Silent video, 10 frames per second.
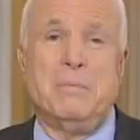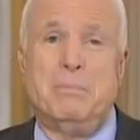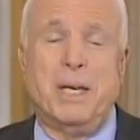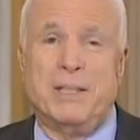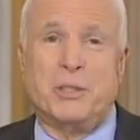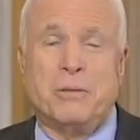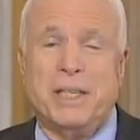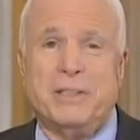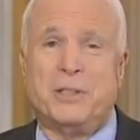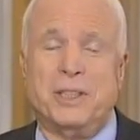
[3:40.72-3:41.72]
but it's
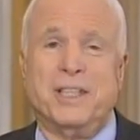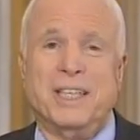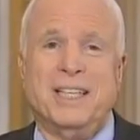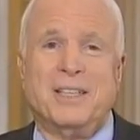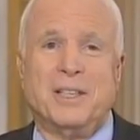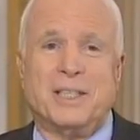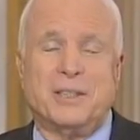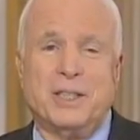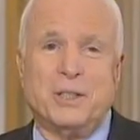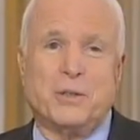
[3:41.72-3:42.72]
crazy. Look
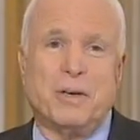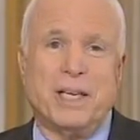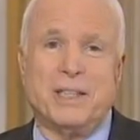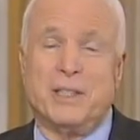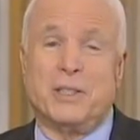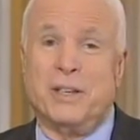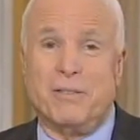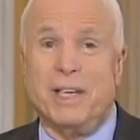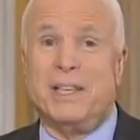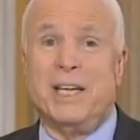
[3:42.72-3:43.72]
at the Israelis. Do you
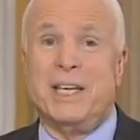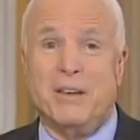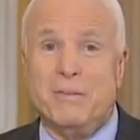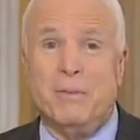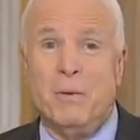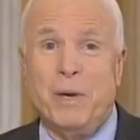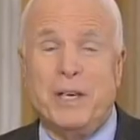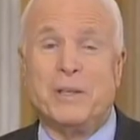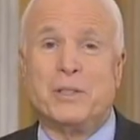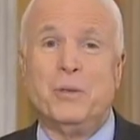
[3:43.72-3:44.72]
think they give them a
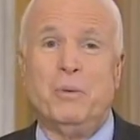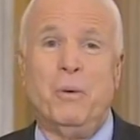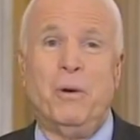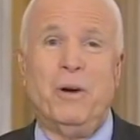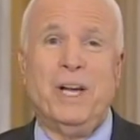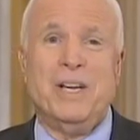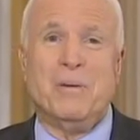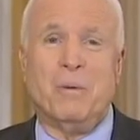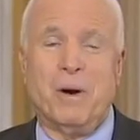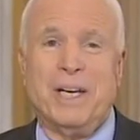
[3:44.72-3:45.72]
week or two
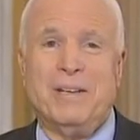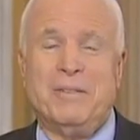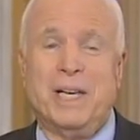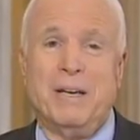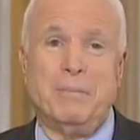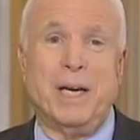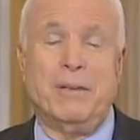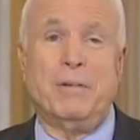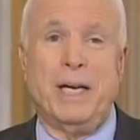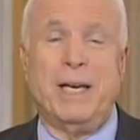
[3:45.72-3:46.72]
warning? And by
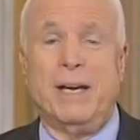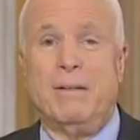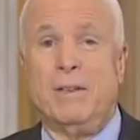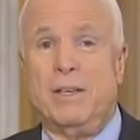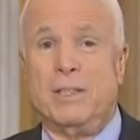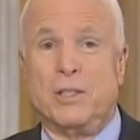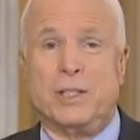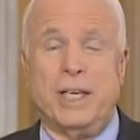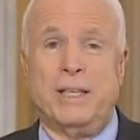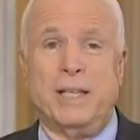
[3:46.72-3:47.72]
the way, I
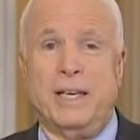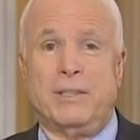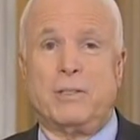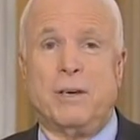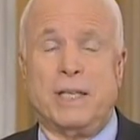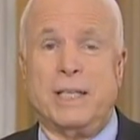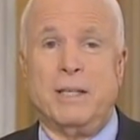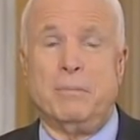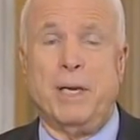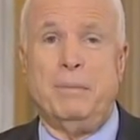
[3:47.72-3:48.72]
understand they struck
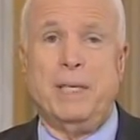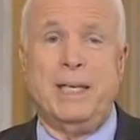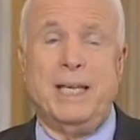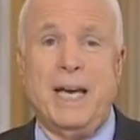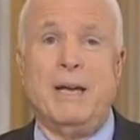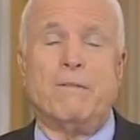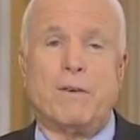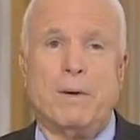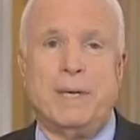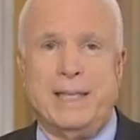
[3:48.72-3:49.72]
again maybe today
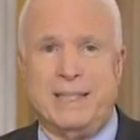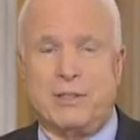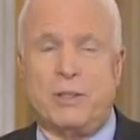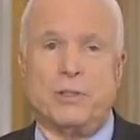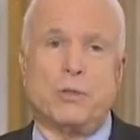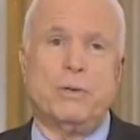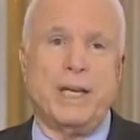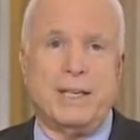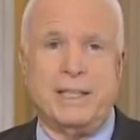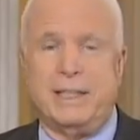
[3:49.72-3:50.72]
from a distance
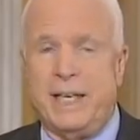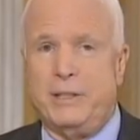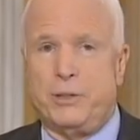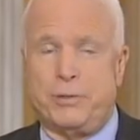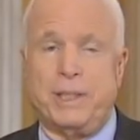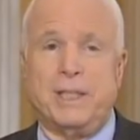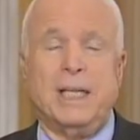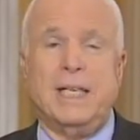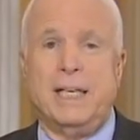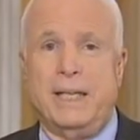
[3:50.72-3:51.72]
without endangering
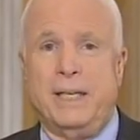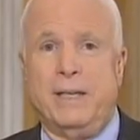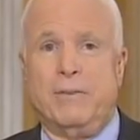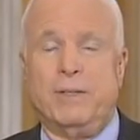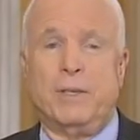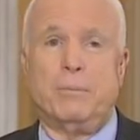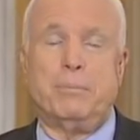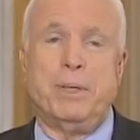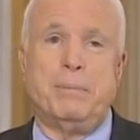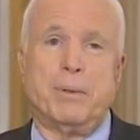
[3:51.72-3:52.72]
any of their
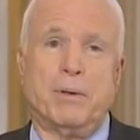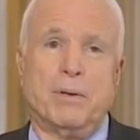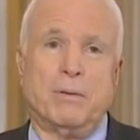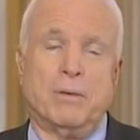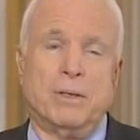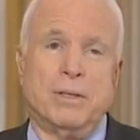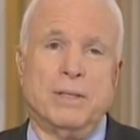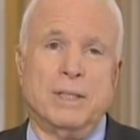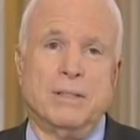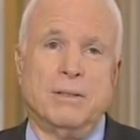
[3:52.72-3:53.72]
people
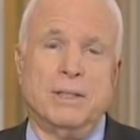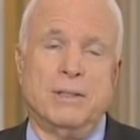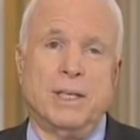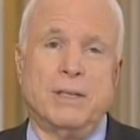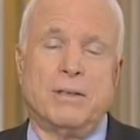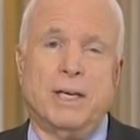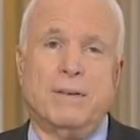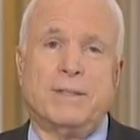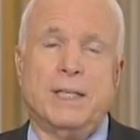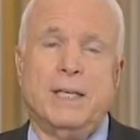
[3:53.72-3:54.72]
or their
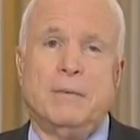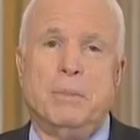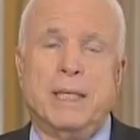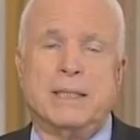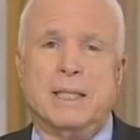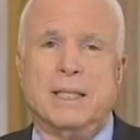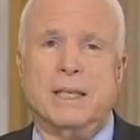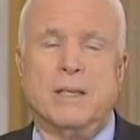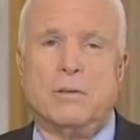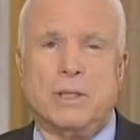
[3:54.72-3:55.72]
aircraft. But
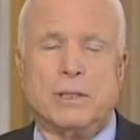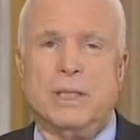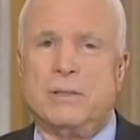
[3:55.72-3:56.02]
of course,